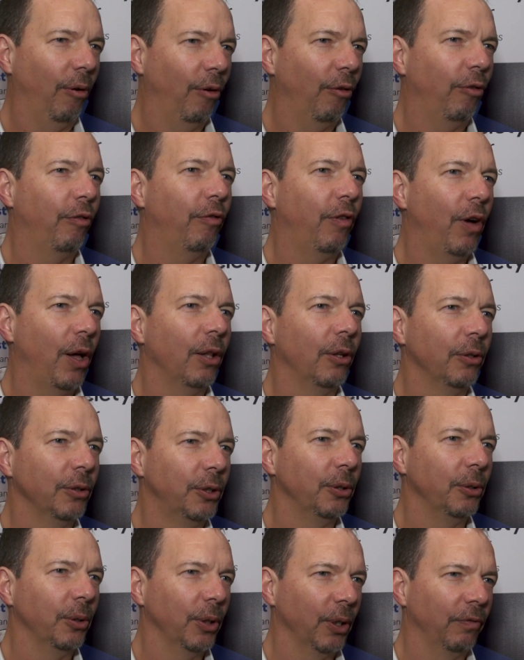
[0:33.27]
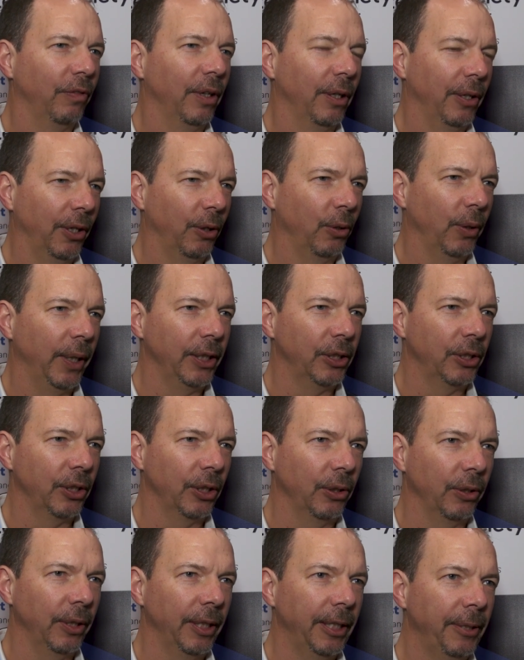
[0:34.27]
follow to a very great
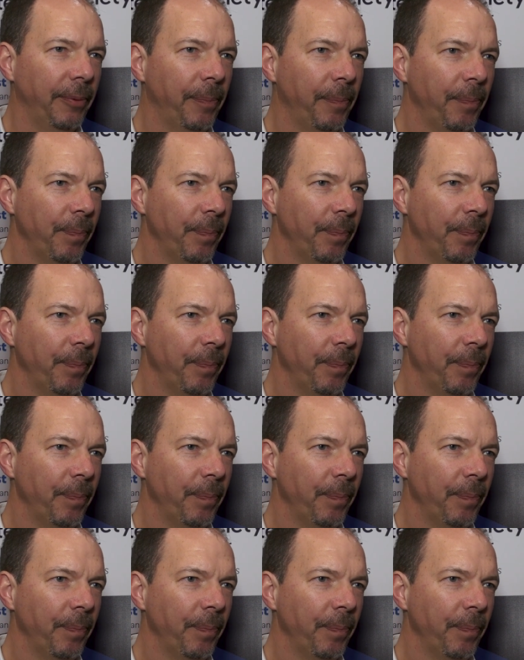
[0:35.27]
degree.